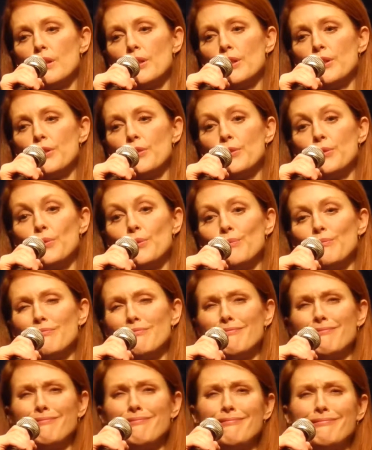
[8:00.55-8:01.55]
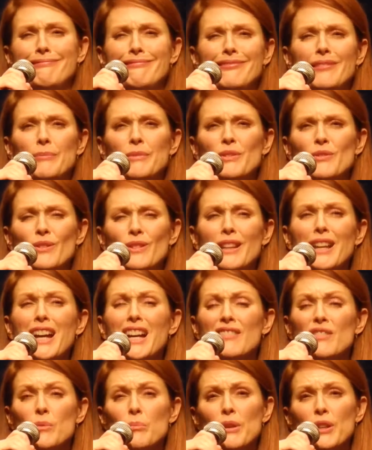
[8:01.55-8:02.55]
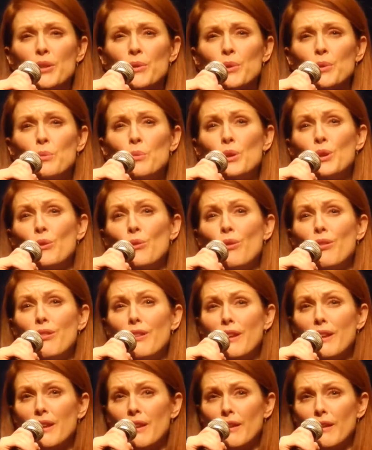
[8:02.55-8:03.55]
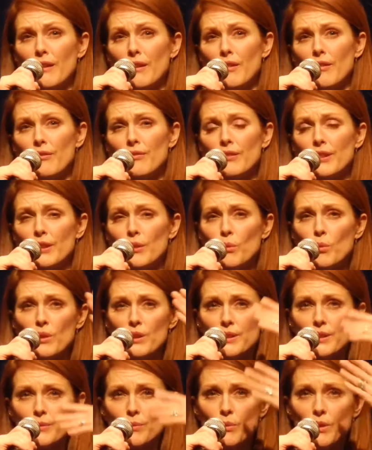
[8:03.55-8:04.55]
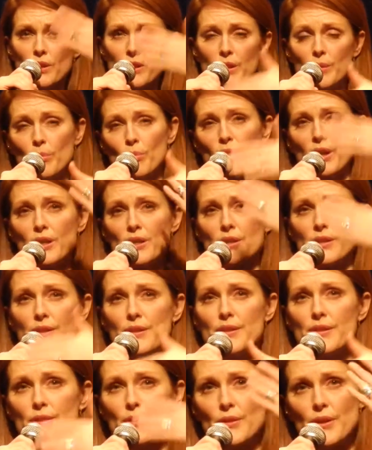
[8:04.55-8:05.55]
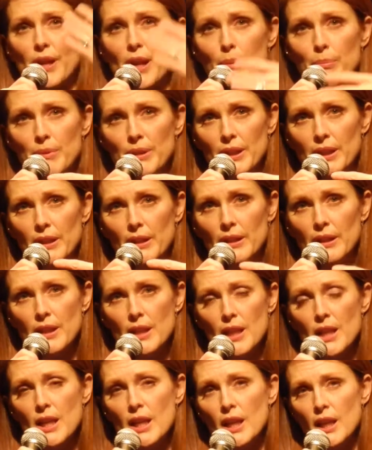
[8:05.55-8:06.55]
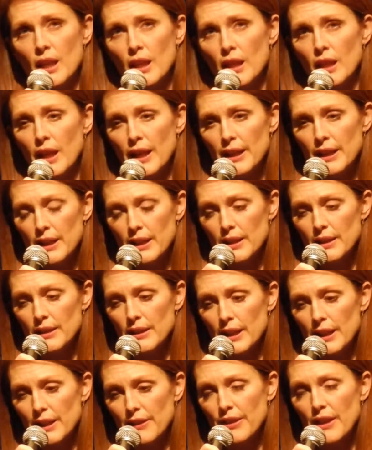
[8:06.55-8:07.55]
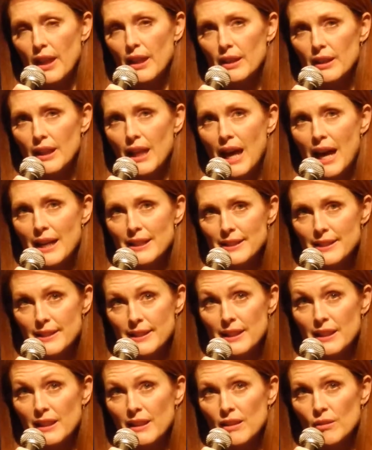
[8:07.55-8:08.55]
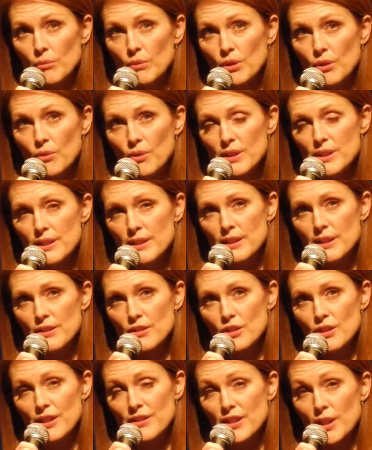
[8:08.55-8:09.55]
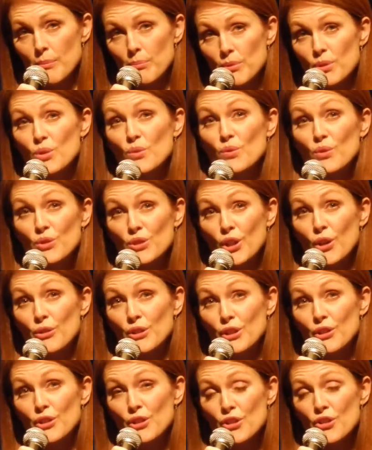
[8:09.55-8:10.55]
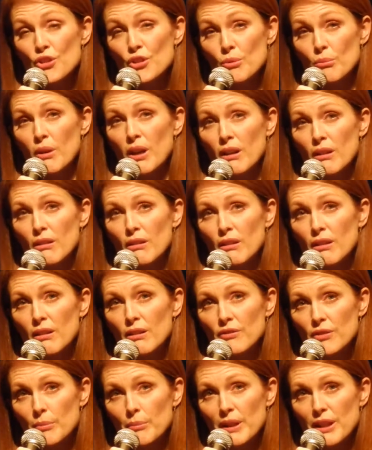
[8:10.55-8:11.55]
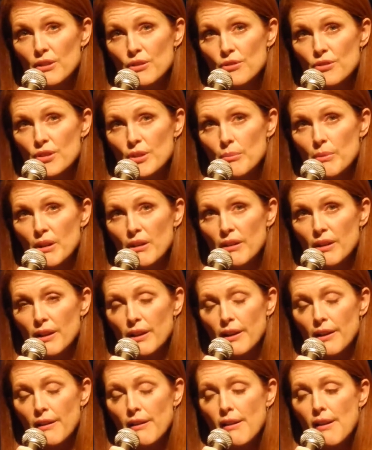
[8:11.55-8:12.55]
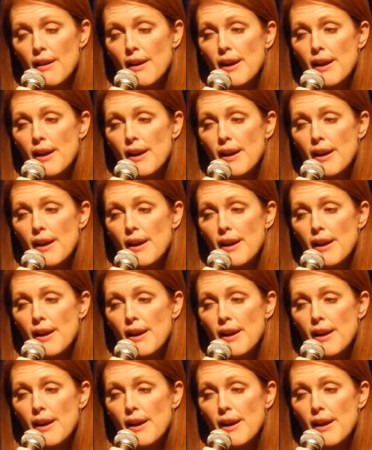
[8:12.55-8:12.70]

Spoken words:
are you, for lack of a better word, what are you thinking of? What are the impressions that are happening? Like that last scene with Kristen, she has that beautiful Tony Kushner monologue from Angels in America.